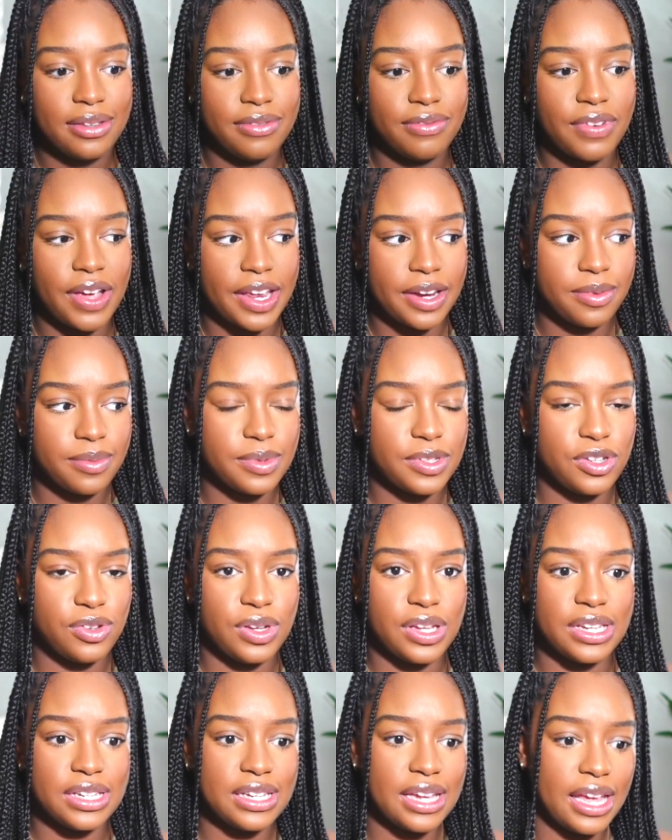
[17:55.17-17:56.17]
vitamins you
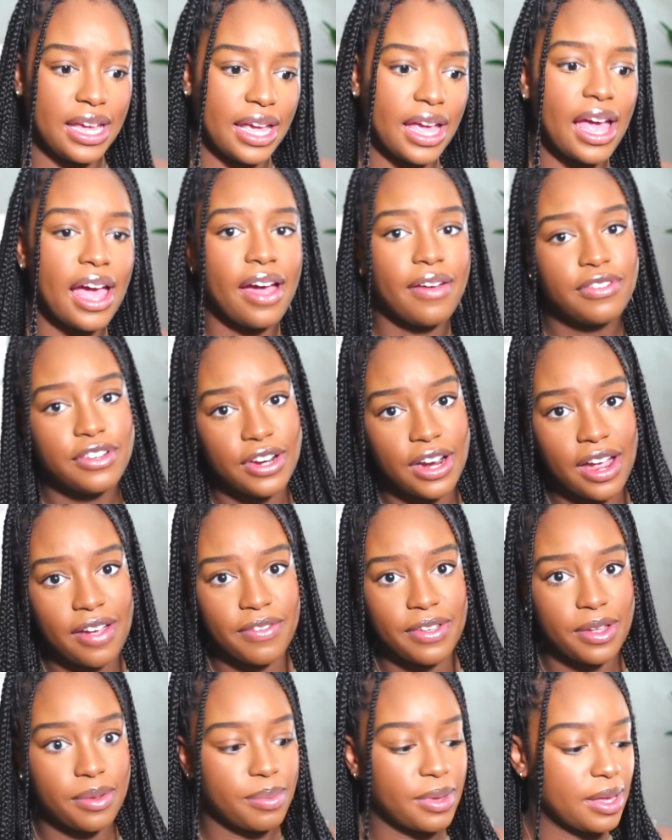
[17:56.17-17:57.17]
can take after
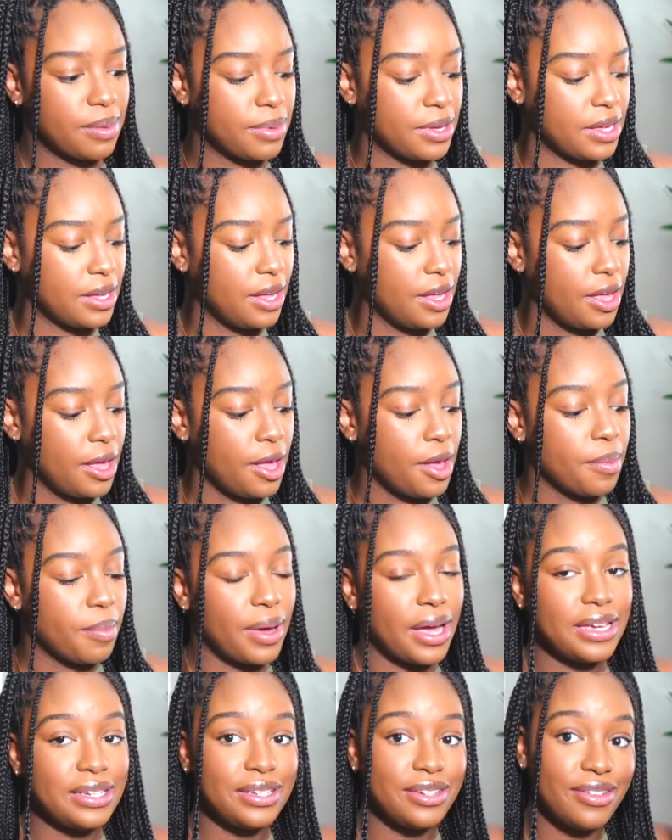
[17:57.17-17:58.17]
having a baby,
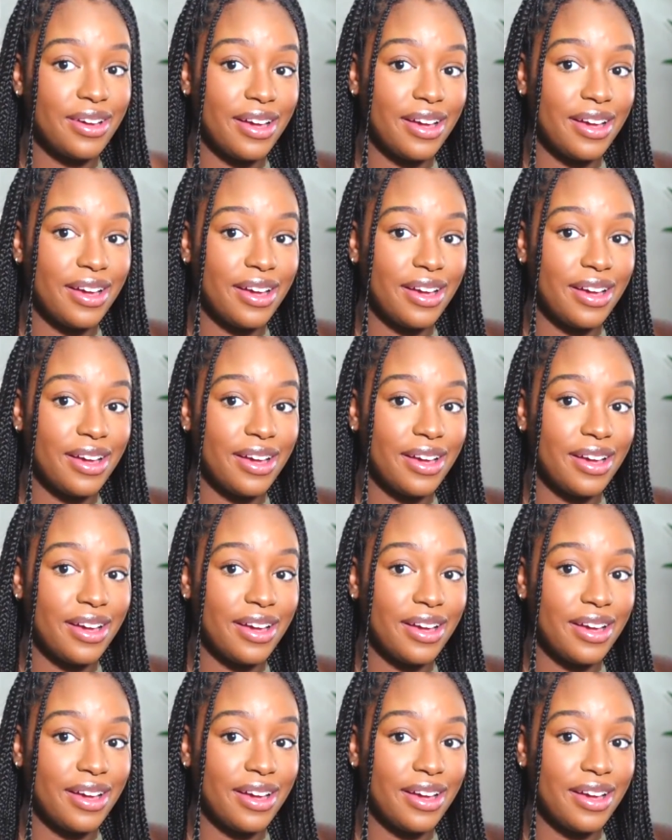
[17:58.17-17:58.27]
but I still